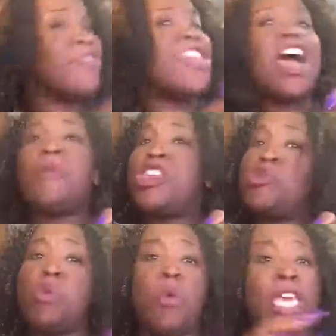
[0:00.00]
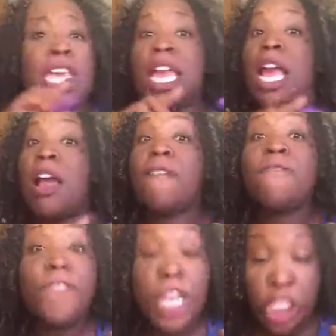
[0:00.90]
That way you won't get
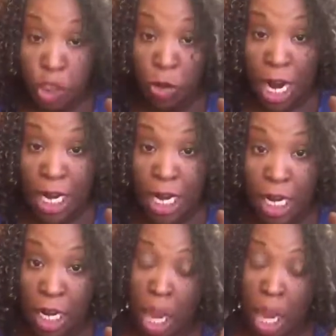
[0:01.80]
frustrated.